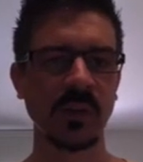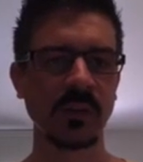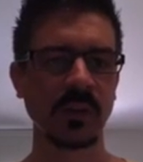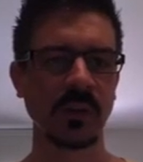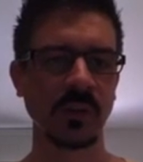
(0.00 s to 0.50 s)

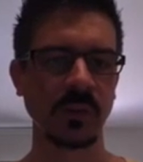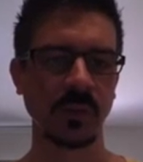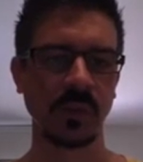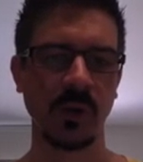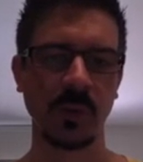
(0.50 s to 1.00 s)
So these are all
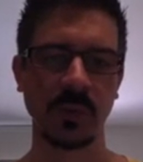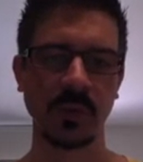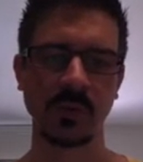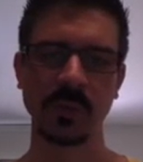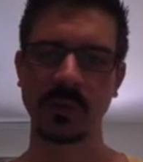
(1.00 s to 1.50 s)
the open
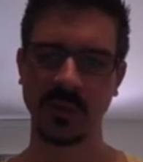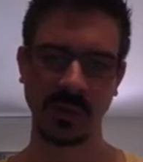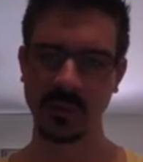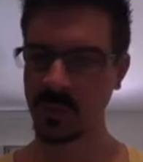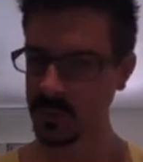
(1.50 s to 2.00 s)
groups. So
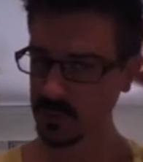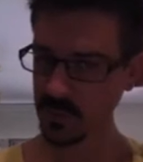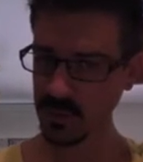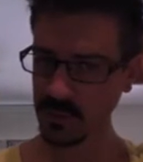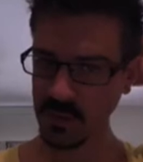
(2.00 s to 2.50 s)
these are ones that we
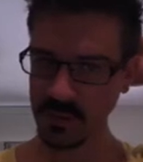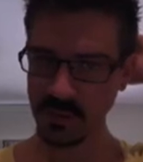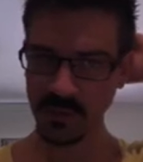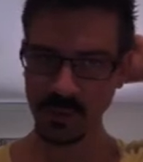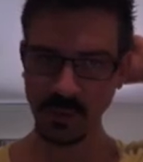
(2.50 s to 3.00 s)
can
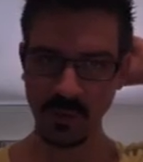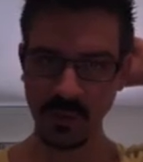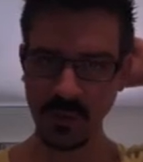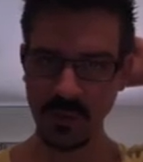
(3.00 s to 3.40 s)
easily join.